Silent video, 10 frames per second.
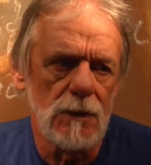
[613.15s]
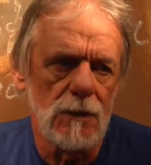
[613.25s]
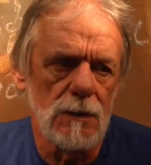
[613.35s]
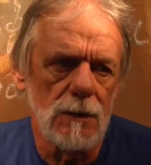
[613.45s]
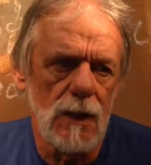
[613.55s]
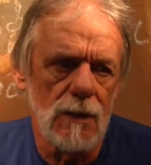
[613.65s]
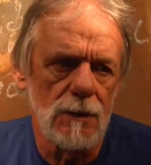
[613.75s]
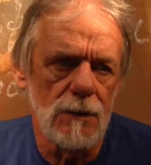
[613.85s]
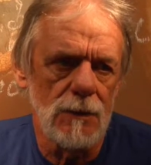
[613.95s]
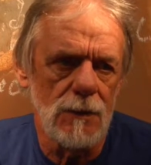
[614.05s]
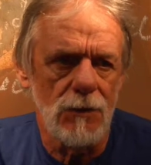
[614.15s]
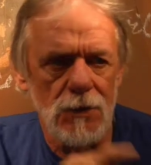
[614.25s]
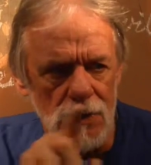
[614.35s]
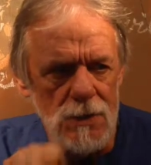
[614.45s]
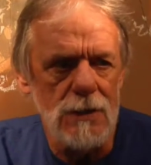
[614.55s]
the, the
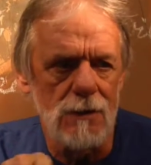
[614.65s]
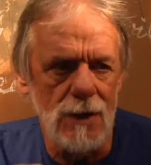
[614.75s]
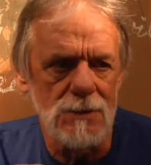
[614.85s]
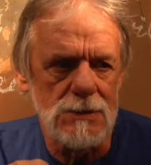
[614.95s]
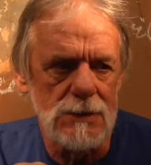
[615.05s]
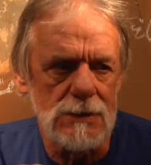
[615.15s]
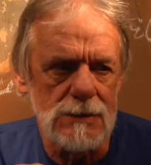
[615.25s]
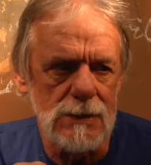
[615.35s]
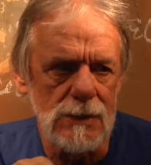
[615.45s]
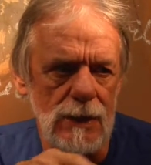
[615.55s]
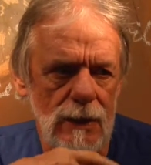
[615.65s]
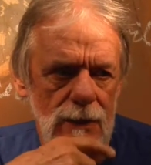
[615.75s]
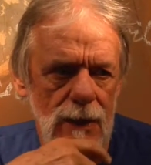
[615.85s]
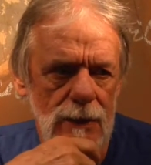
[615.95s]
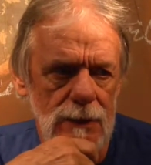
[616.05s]
third year I was in the city, I,
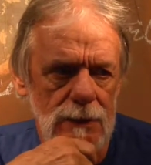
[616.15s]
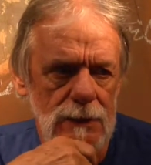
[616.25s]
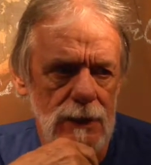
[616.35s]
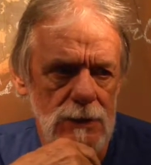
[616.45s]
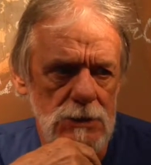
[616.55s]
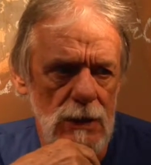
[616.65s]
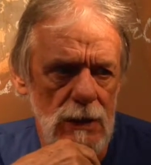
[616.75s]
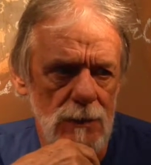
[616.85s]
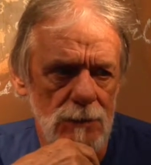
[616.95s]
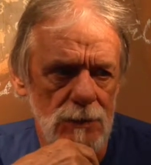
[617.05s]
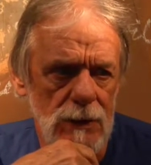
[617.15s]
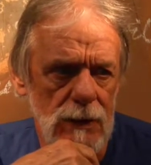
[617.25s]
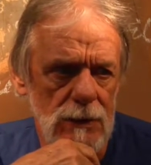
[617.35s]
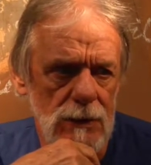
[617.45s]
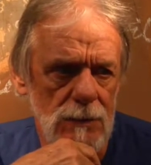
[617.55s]
I got a job with an
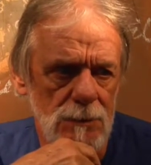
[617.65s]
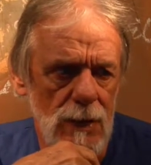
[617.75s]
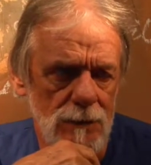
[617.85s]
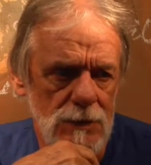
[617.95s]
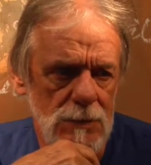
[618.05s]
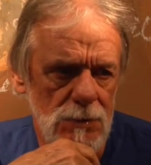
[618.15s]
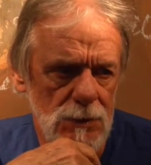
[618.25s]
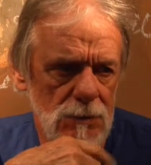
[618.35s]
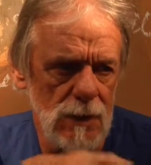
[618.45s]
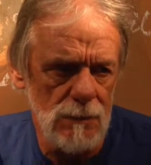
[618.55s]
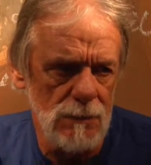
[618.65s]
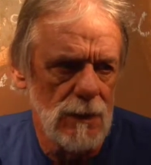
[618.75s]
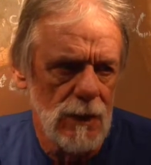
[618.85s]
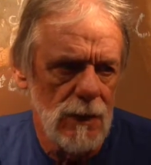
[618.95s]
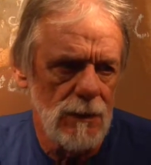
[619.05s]
anti-poverty program
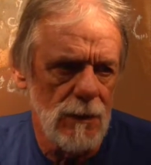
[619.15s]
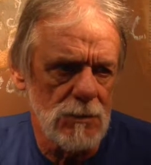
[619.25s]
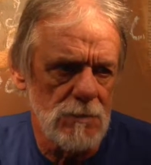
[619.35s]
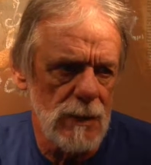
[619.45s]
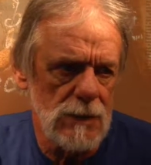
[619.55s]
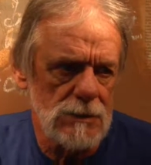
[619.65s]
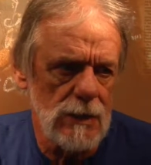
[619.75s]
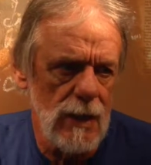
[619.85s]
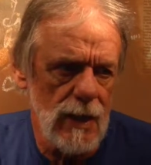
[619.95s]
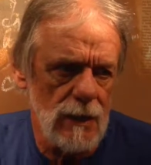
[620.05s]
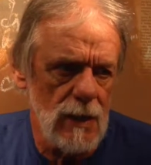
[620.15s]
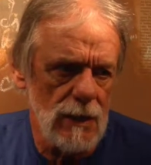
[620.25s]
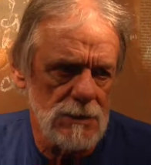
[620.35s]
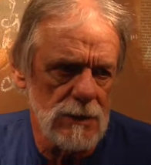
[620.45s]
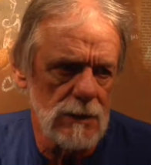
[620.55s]
that was based in
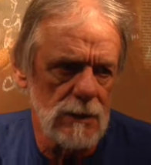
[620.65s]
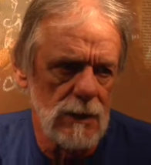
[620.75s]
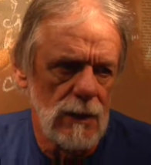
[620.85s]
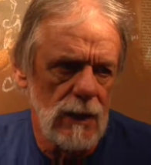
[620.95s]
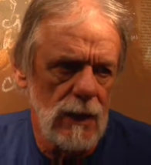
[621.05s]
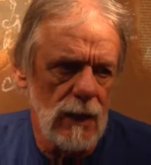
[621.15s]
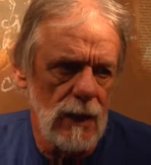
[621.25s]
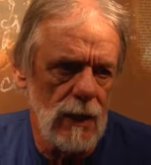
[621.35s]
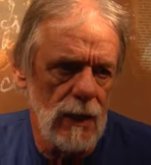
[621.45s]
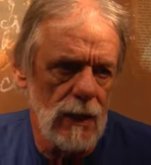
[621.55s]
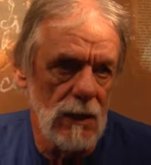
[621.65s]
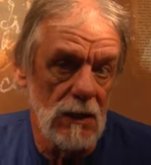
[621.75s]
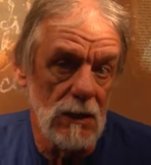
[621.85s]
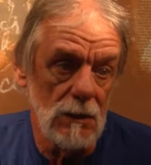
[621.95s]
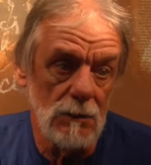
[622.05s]
Anacostia,
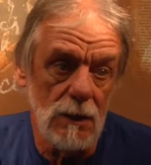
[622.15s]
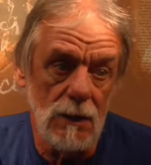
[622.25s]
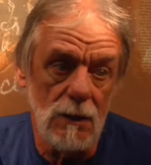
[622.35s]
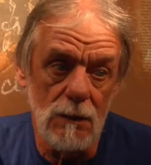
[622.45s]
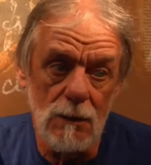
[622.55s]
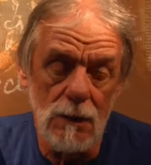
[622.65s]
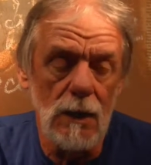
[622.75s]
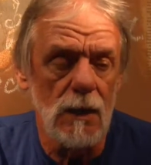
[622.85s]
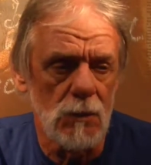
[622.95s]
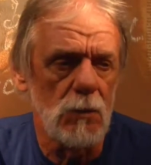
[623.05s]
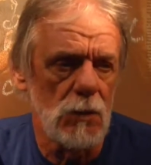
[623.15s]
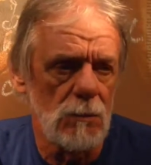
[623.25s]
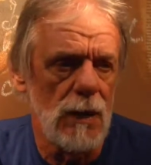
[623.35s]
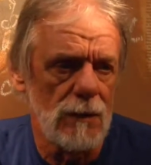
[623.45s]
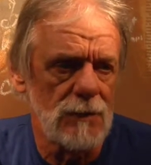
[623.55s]
and, it, yeah, the war
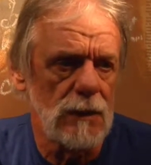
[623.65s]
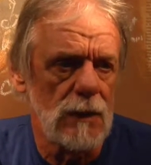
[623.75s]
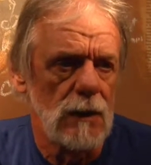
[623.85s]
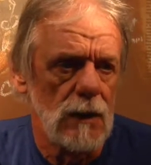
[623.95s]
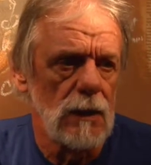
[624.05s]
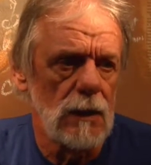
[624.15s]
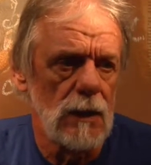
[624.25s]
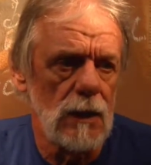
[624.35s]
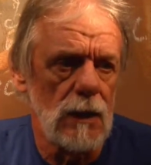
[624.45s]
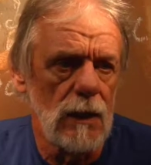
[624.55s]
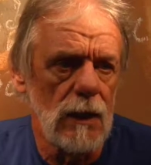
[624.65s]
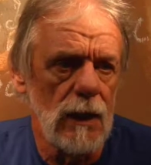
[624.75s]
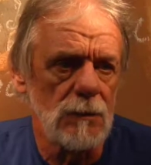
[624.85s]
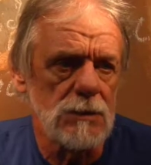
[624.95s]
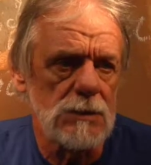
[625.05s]
on poverty, uh,
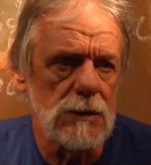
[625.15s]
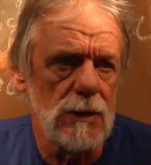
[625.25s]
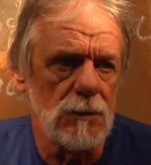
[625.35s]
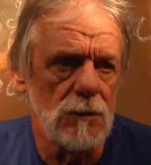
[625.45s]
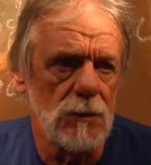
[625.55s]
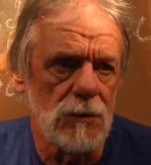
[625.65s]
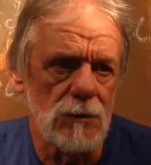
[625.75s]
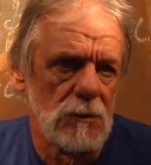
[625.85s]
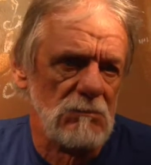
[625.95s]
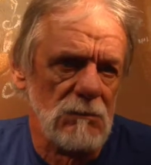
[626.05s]
and it was it was